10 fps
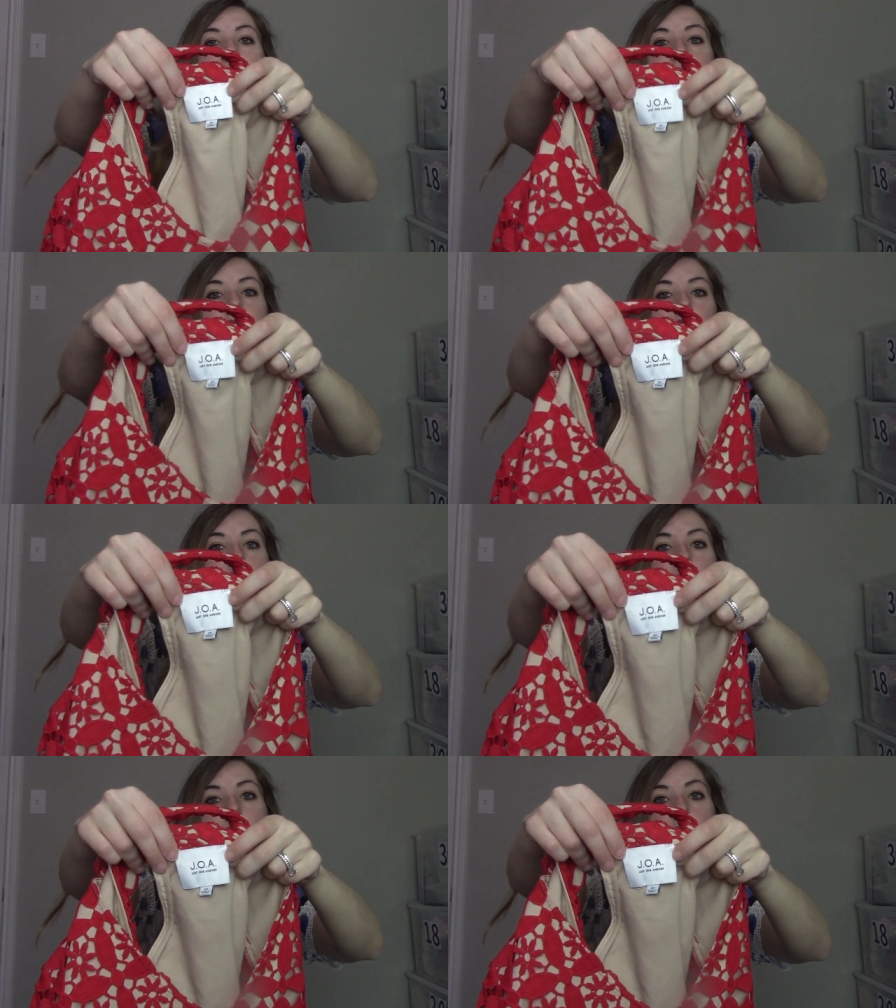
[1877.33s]
This is
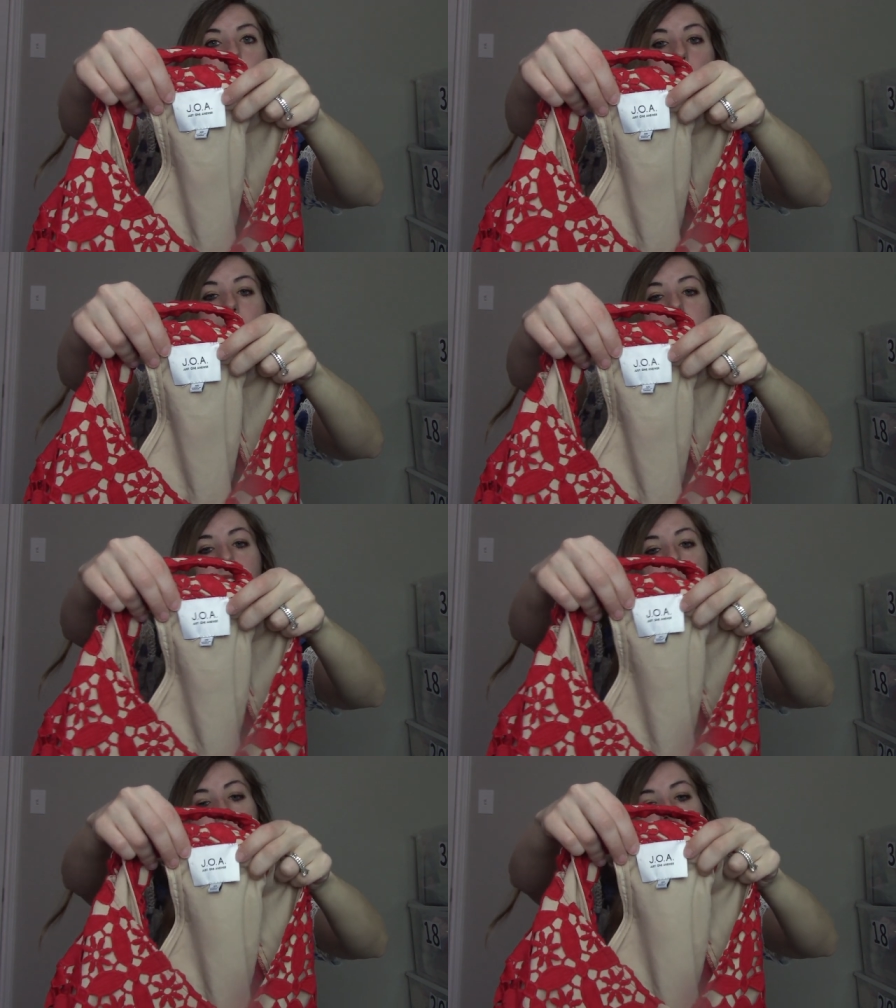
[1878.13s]

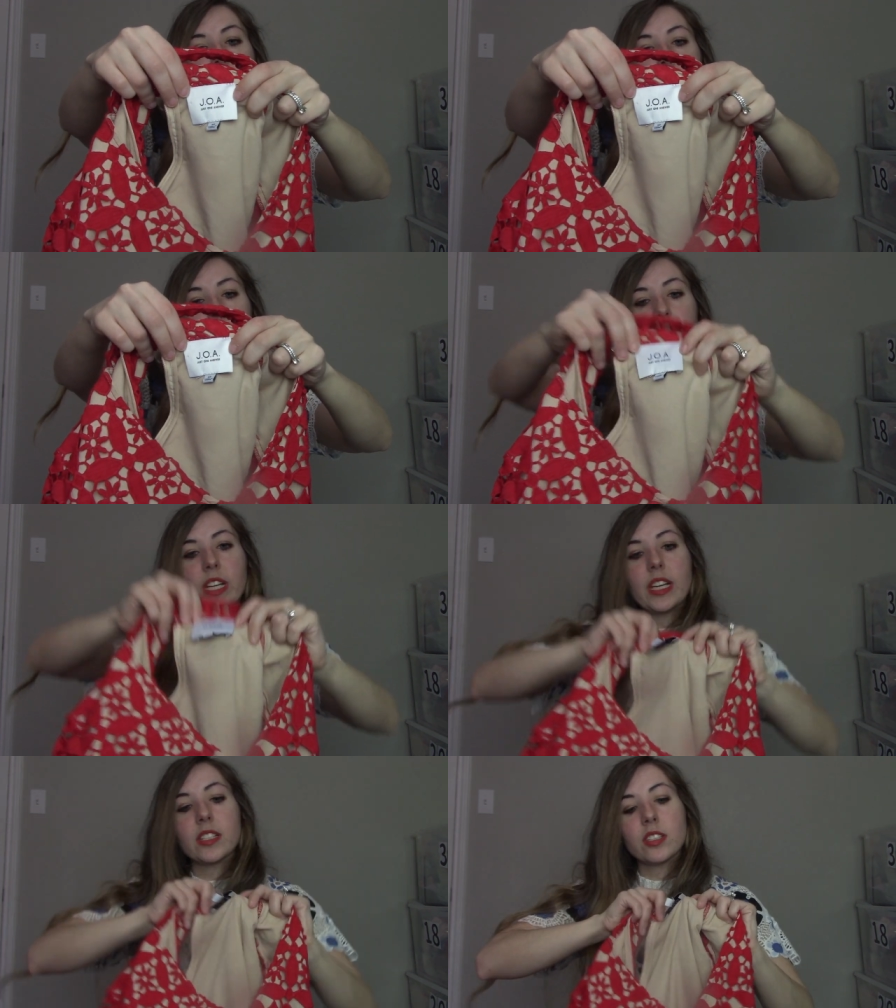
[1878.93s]
JOA or Just One
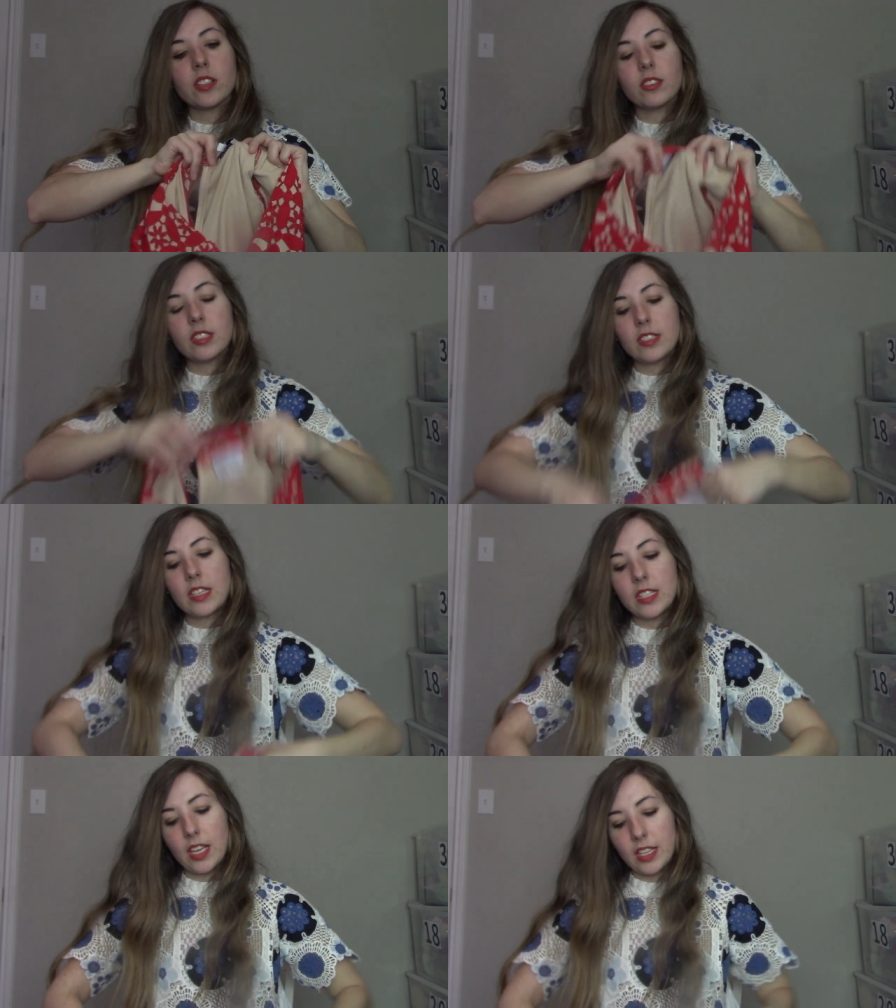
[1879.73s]
Answer. This is
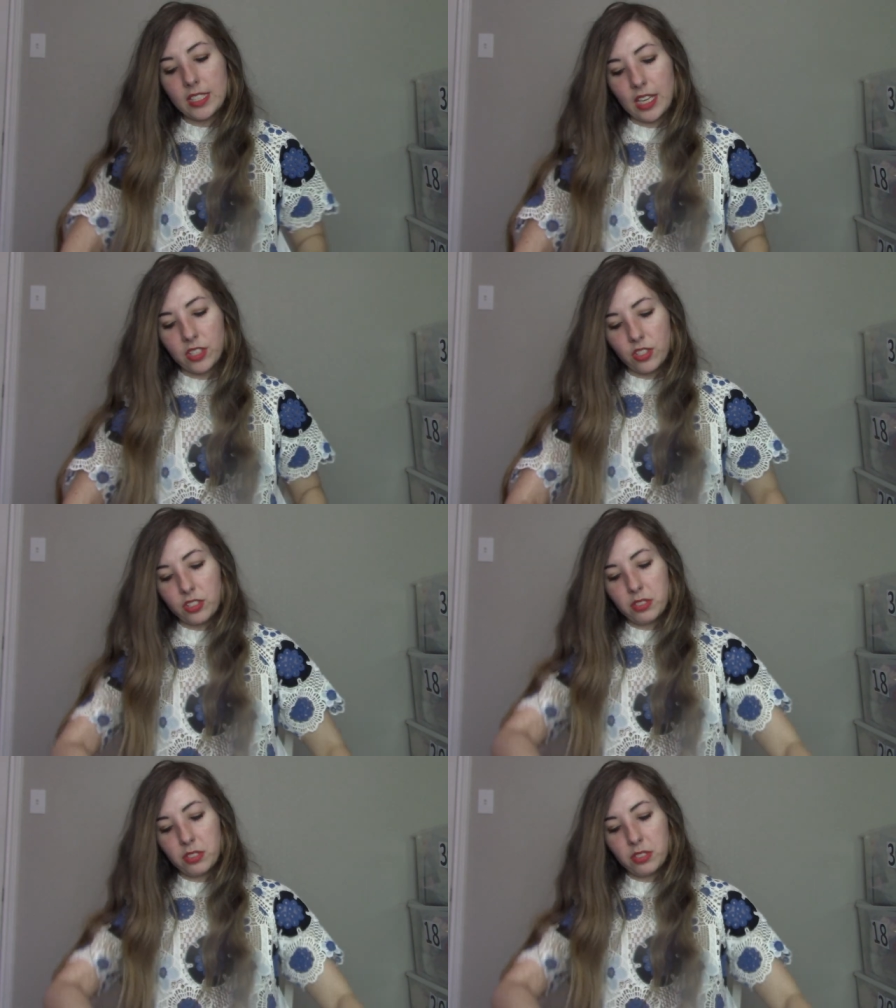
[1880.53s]
a size extra